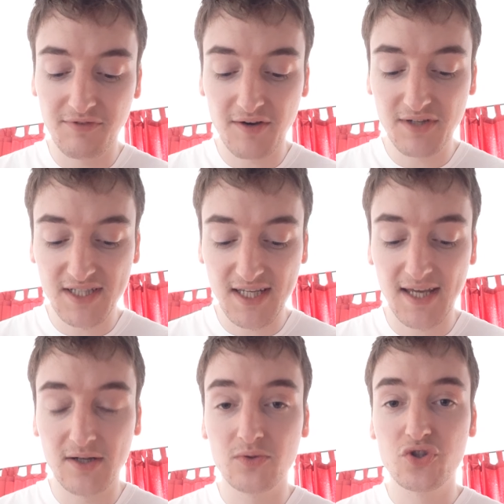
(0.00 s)
very
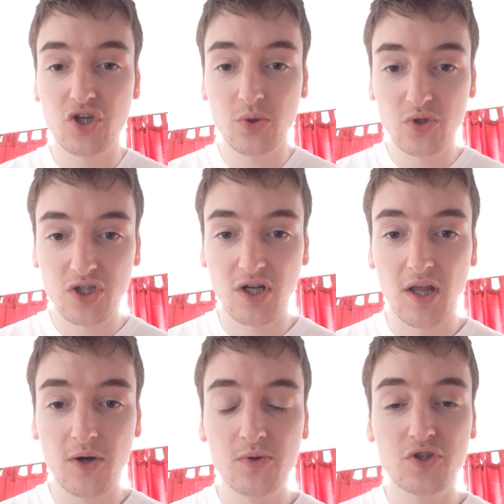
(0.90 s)
stale, too slow,